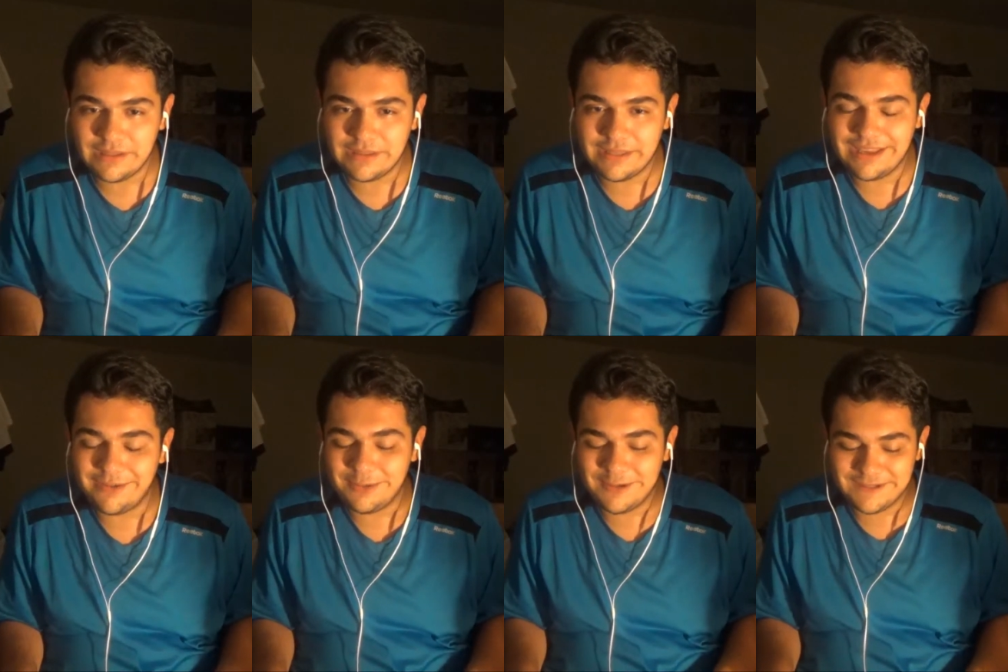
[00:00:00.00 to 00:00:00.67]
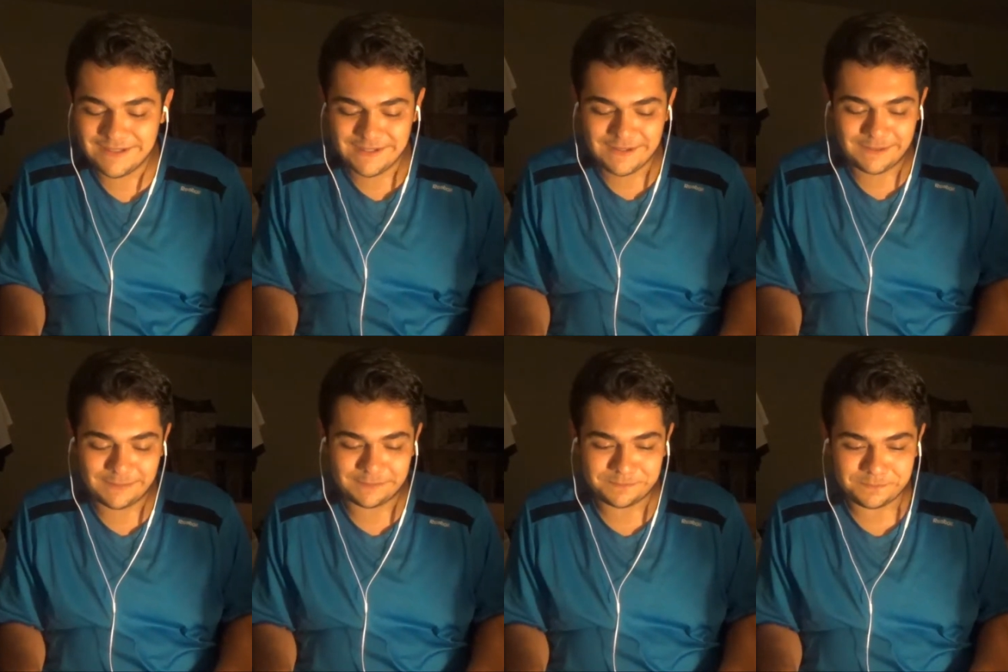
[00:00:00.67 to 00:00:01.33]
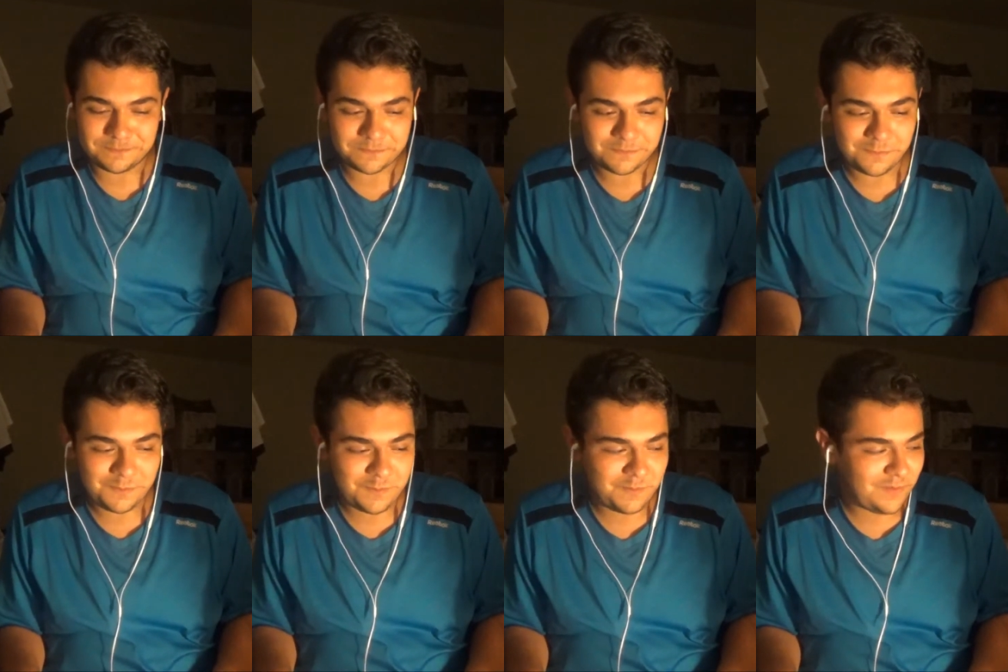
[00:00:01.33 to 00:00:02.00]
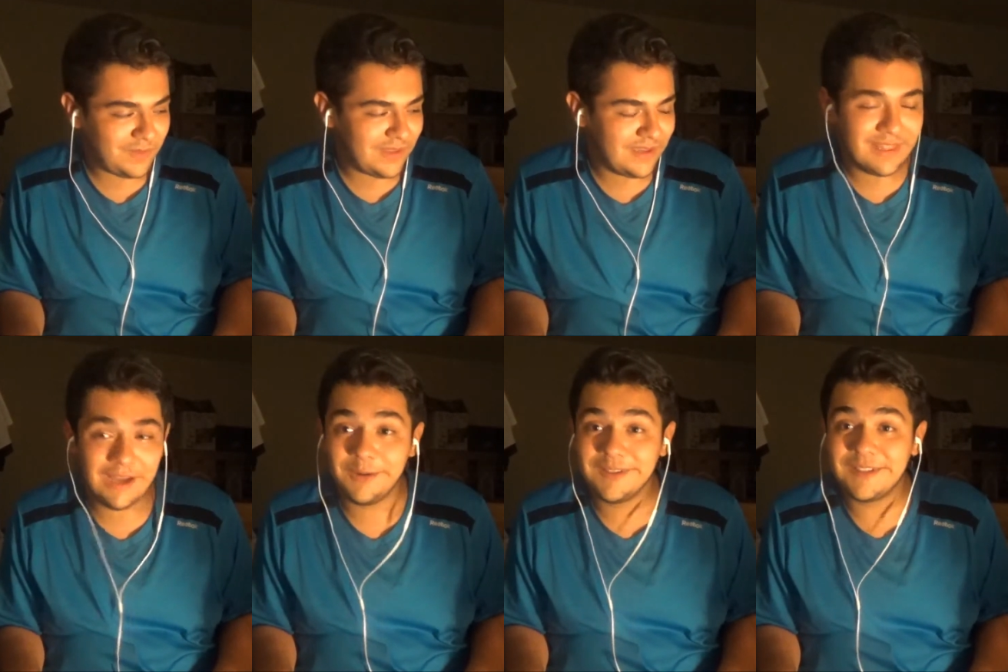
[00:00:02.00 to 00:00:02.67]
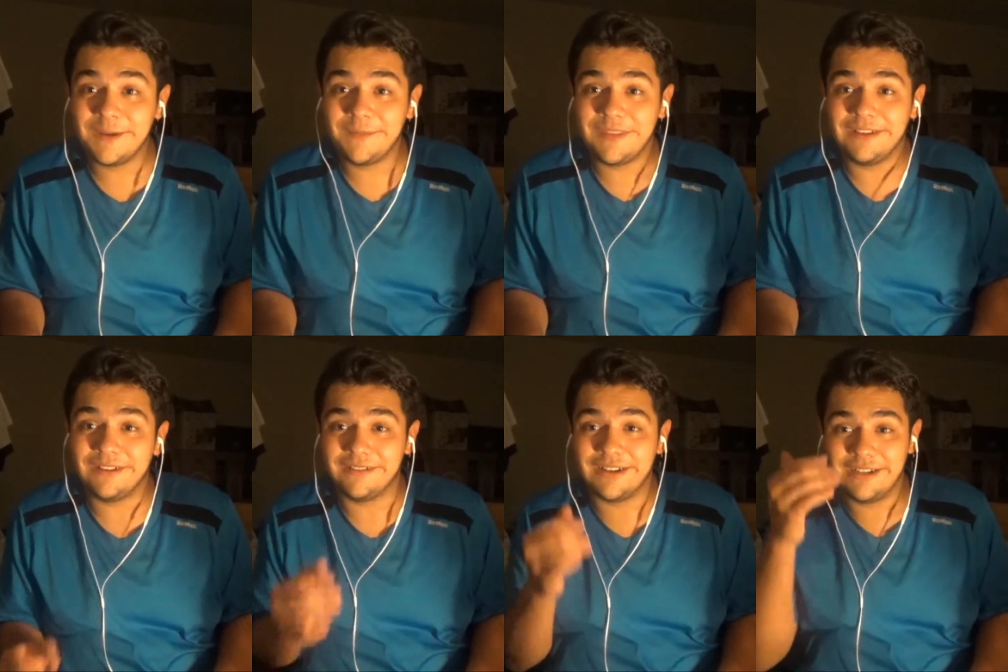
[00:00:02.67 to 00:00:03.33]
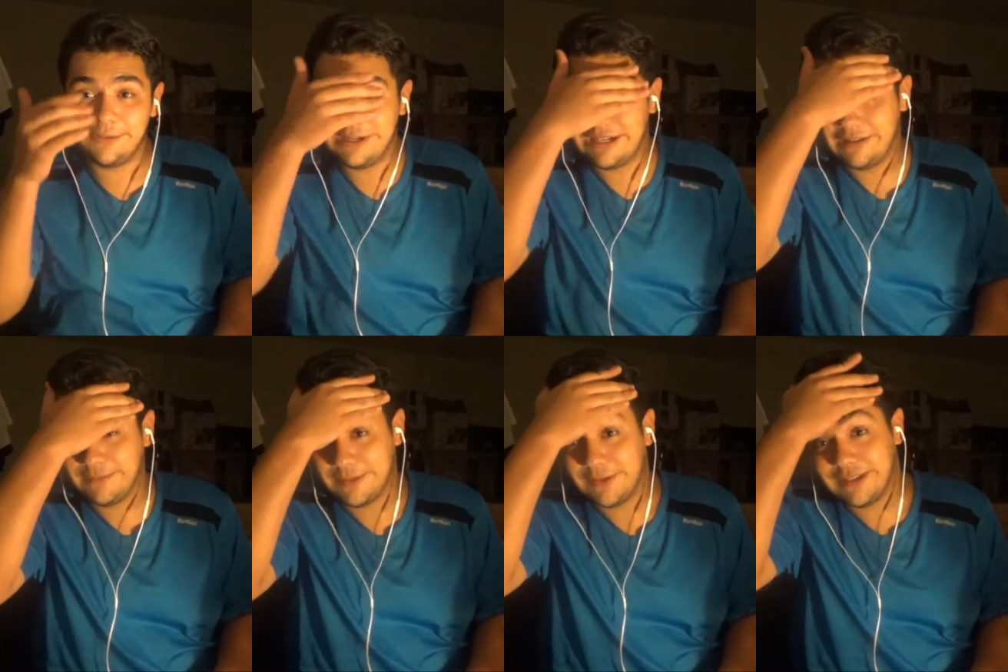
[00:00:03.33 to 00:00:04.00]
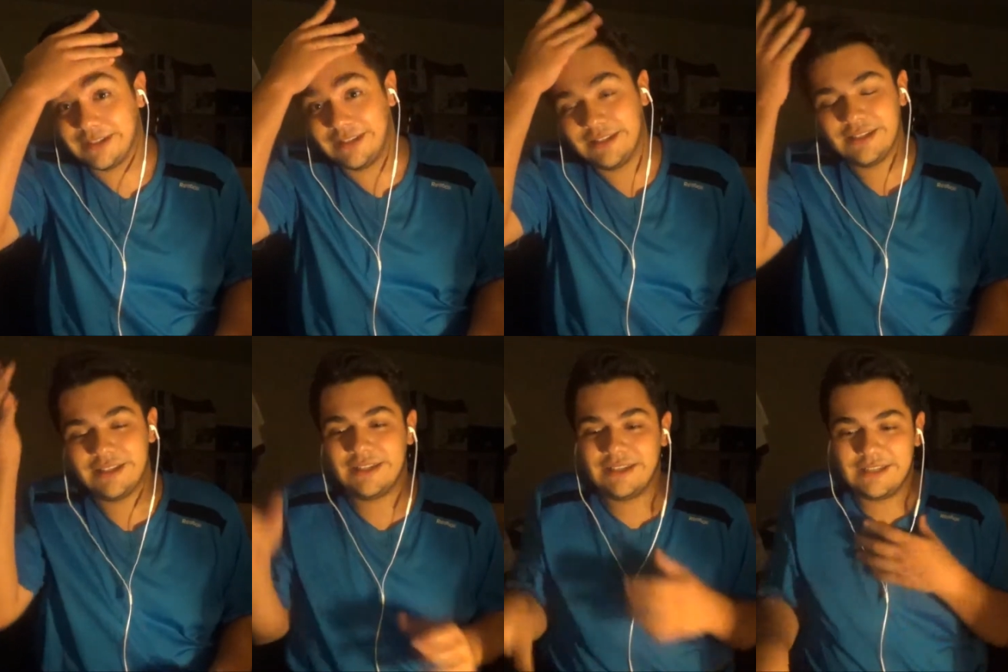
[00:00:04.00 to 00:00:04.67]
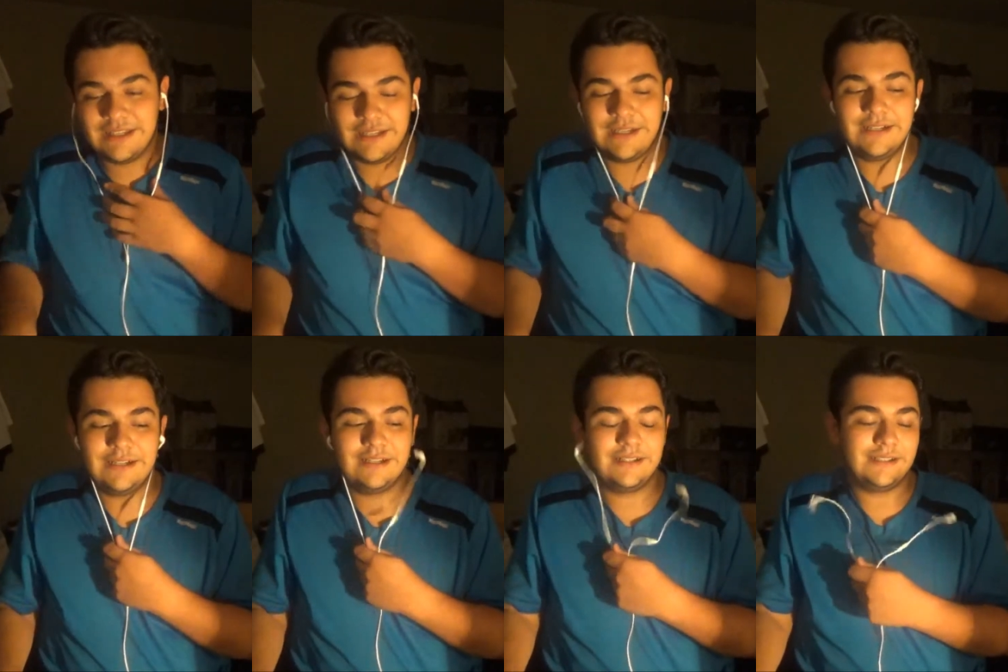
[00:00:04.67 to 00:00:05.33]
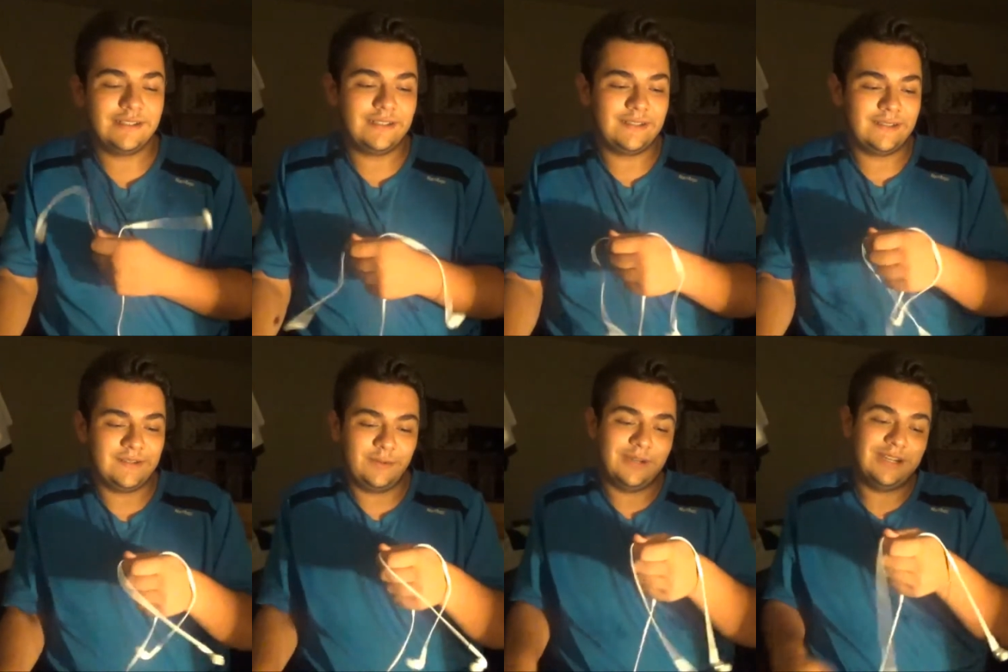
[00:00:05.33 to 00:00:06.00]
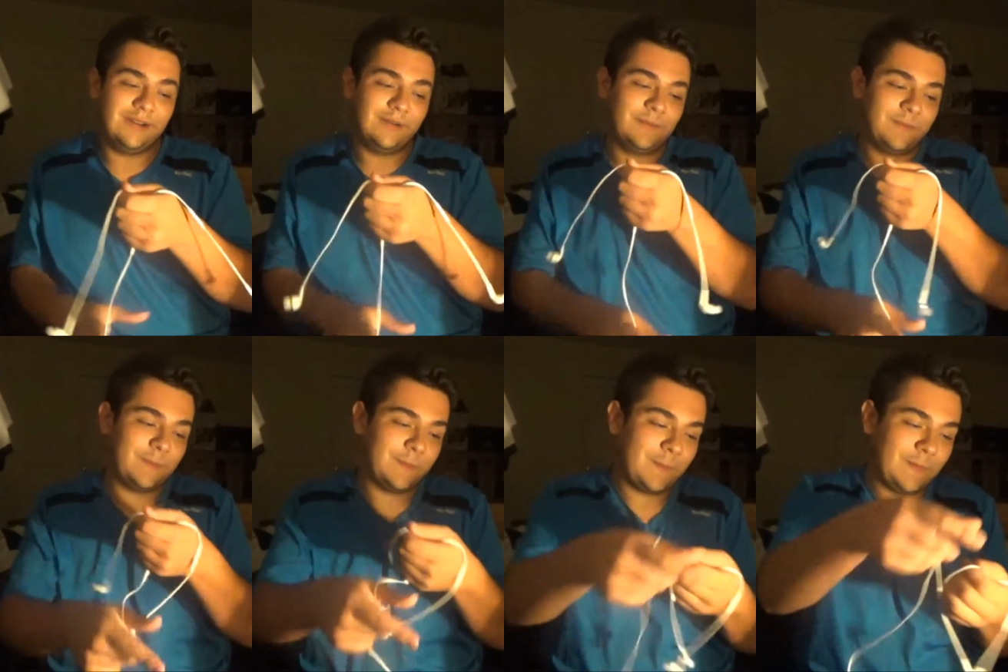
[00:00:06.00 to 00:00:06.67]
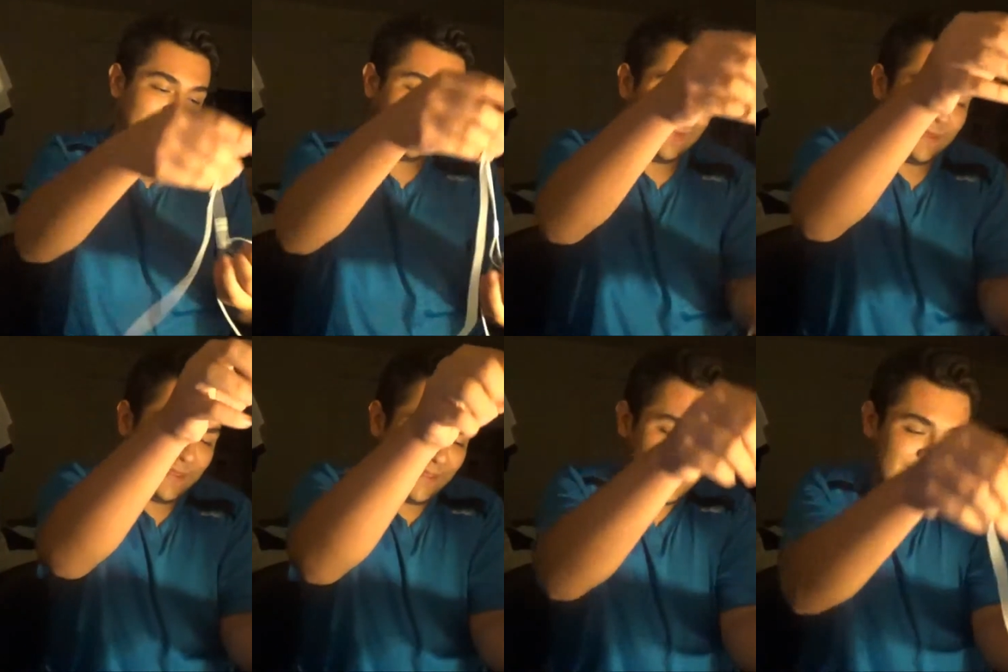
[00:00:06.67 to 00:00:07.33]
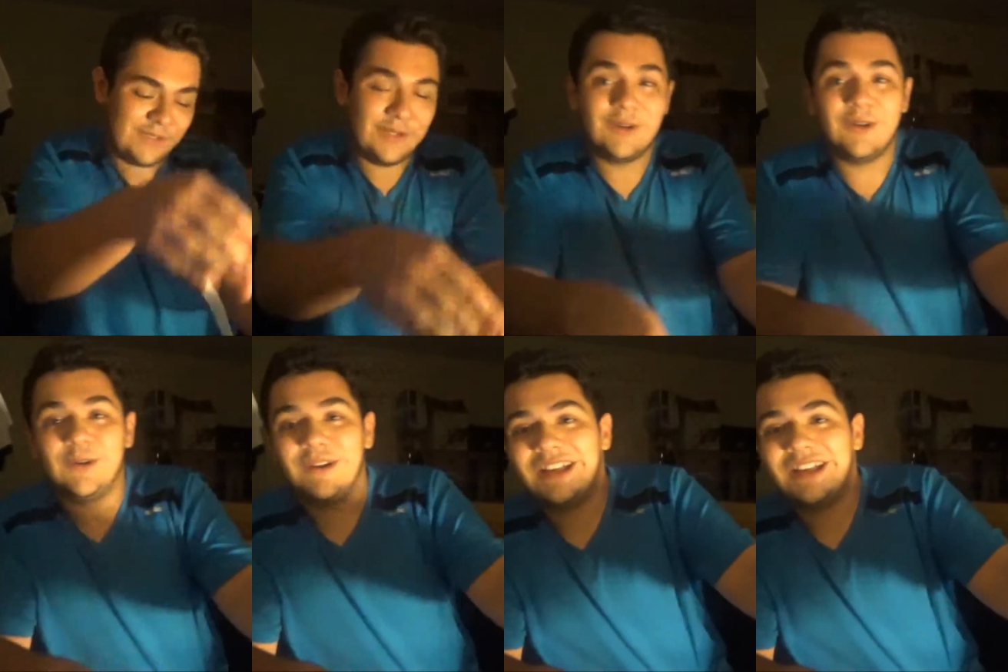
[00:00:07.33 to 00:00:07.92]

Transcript: That was, um... That was something, alright. Wow, I'm sweating. Uh, wow. So,